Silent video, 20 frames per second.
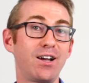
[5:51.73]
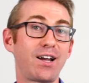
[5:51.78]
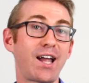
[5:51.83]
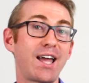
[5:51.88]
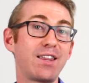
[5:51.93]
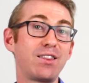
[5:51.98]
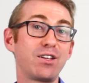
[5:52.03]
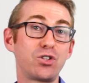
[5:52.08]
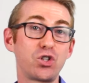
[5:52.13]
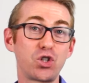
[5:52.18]

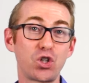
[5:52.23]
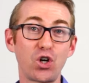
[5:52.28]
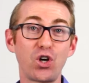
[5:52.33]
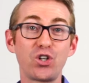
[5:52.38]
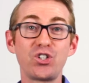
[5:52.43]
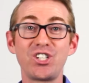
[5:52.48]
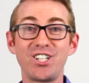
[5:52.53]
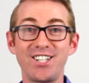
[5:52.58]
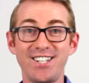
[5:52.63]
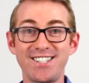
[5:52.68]
Okay, the
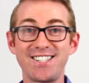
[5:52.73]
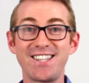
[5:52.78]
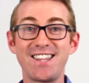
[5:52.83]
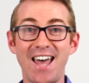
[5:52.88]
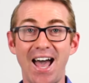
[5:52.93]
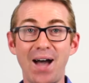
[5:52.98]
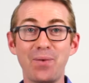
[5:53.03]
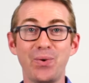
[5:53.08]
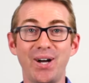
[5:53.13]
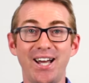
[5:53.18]
church is
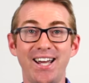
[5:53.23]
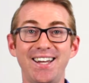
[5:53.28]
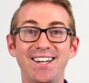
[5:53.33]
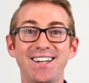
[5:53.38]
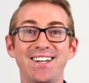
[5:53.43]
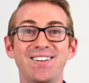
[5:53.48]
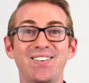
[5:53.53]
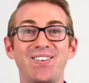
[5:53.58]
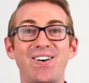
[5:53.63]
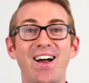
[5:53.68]
that way,
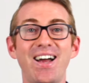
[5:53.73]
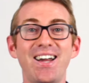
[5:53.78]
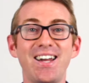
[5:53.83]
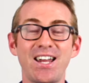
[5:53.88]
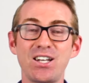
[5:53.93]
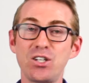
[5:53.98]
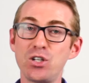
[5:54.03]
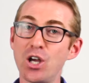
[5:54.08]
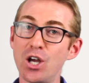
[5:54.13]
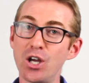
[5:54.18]

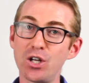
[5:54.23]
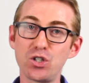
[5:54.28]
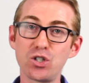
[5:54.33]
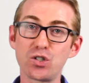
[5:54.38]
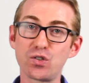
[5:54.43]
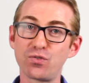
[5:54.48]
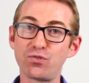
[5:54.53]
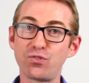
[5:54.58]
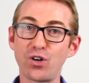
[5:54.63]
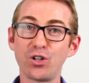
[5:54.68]
right? And
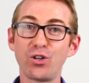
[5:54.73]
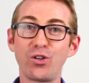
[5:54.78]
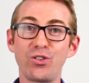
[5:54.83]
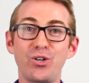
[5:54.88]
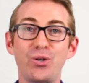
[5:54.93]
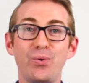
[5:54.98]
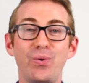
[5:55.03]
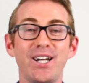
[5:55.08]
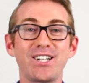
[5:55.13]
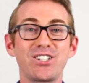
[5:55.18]
just follow
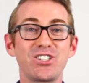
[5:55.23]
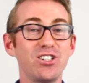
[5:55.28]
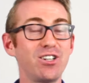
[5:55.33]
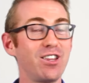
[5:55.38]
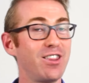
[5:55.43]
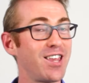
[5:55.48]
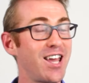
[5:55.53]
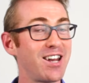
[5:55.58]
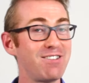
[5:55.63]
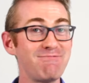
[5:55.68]
the
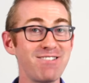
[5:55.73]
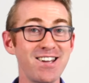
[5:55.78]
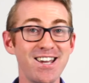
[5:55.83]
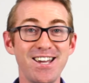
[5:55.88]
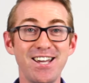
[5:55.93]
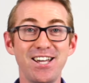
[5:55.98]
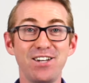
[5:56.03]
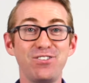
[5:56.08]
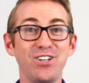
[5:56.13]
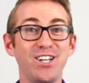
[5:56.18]
direction, and then
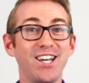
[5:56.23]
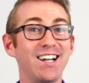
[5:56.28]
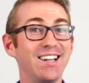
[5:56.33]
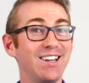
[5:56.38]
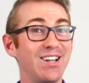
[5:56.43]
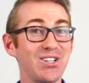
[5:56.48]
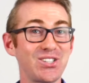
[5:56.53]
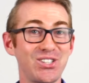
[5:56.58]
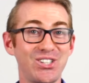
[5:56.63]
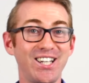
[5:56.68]
if you get it
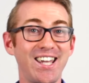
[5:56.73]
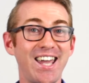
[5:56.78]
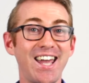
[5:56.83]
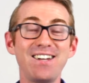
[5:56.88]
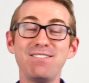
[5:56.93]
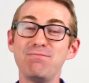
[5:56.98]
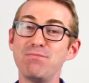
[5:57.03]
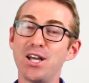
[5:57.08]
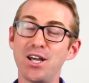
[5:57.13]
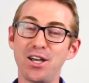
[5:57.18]
lost
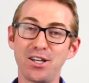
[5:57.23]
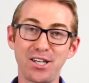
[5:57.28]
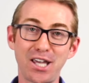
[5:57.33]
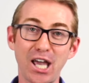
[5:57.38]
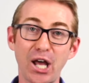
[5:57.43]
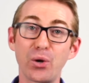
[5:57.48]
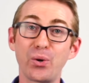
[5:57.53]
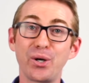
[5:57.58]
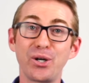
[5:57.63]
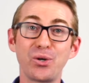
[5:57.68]
again,
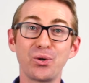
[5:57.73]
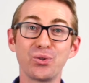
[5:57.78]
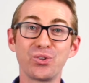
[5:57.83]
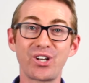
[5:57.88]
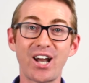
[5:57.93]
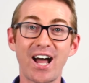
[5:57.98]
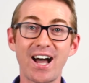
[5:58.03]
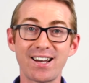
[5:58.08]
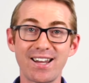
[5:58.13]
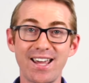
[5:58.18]
quiero
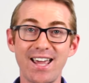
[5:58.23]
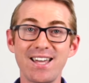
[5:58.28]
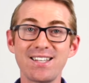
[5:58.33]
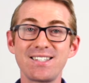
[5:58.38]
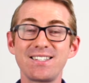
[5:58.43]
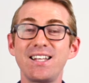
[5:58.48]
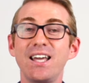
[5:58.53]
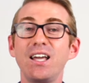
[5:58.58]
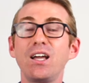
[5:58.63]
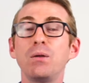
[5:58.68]
encontrar
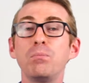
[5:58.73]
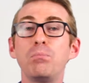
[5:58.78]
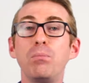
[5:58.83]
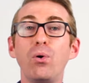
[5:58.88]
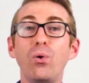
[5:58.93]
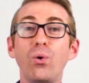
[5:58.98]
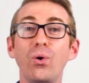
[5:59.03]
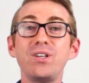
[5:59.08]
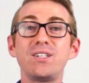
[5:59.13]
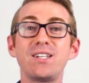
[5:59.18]
este and
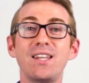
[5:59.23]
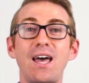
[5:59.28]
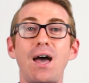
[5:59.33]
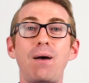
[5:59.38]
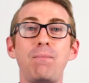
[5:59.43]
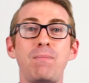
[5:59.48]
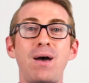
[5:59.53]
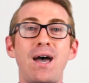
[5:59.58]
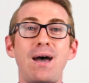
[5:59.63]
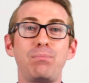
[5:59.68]
point to
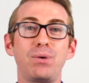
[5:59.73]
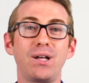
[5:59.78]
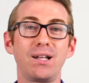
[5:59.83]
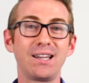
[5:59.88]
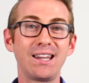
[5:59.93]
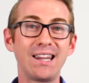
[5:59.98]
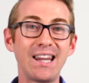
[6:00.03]
that map.